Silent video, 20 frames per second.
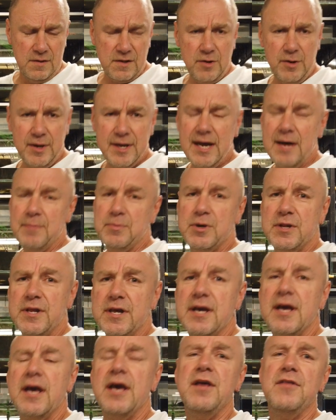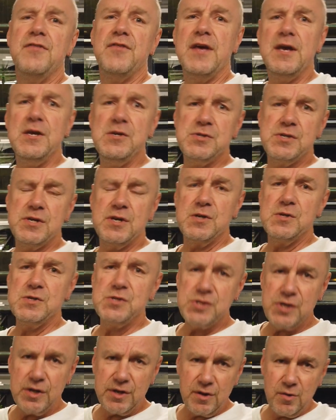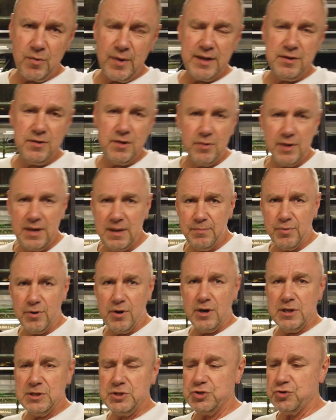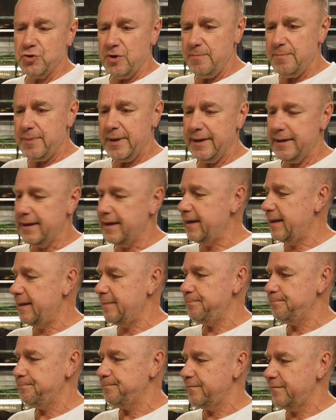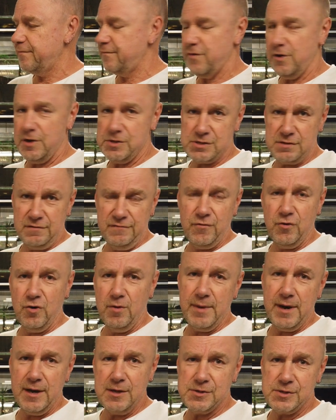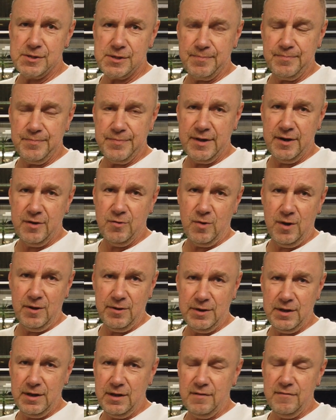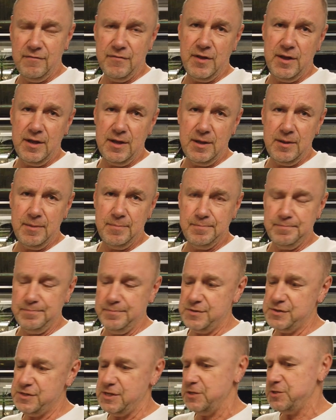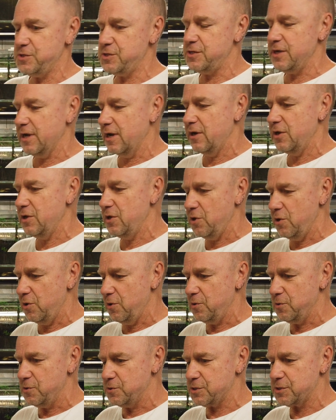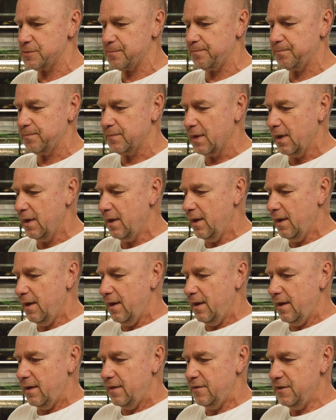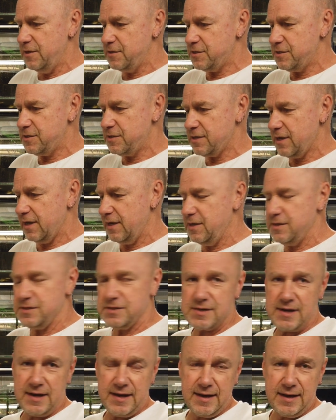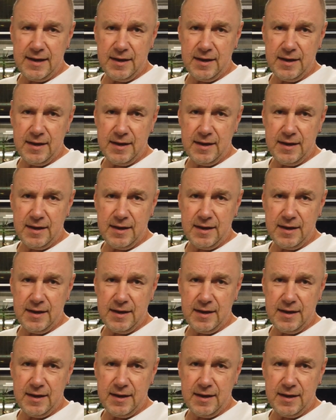So a couple of the key things to consider when doing brine shrimp. First and foremost, the quality of the cyst you're going to use. This is